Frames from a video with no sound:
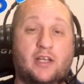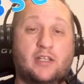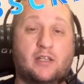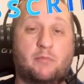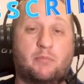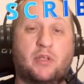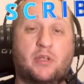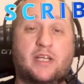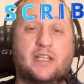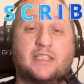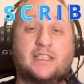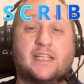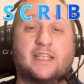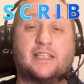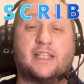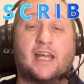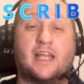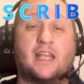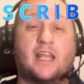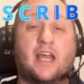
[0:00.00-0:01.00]
then please hit
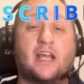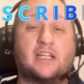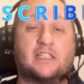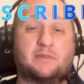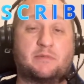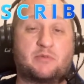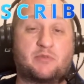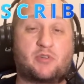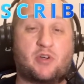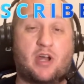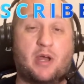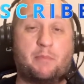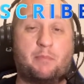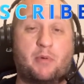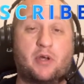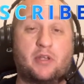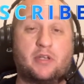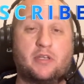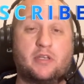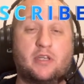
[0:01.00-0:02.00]
that like and subscribe
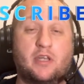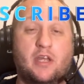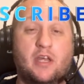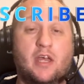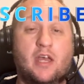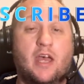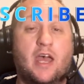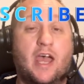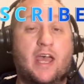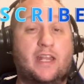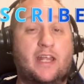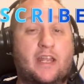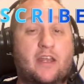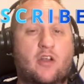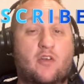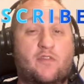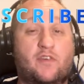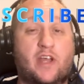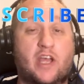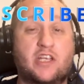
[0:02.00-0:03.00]
button and that
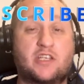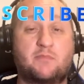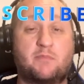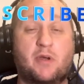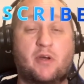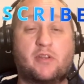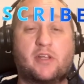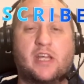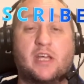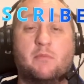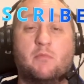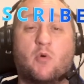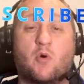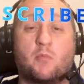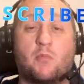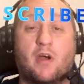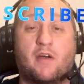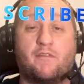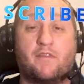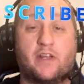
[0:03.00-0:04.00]
notification bell to get more of
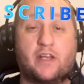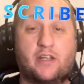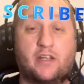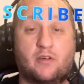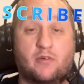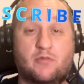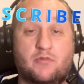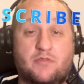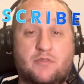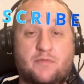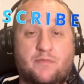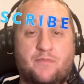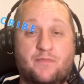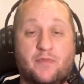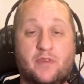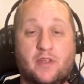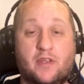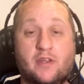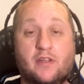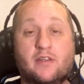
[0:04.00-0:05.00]
my videos.
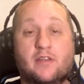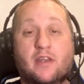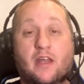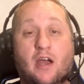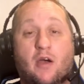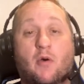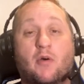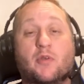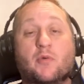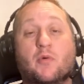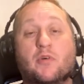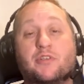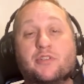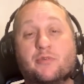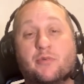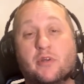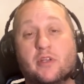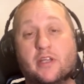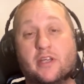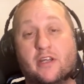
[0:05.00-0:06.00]
Now on to what you're
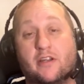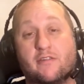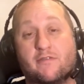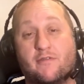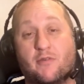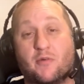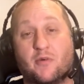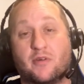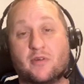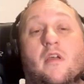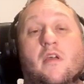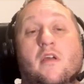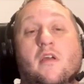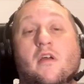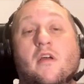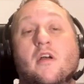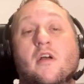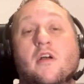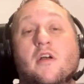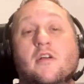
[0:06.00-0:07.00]
really here for.
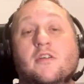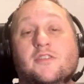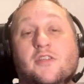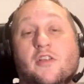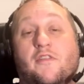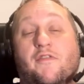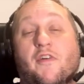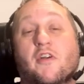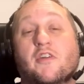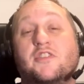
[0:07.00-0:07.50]
So the first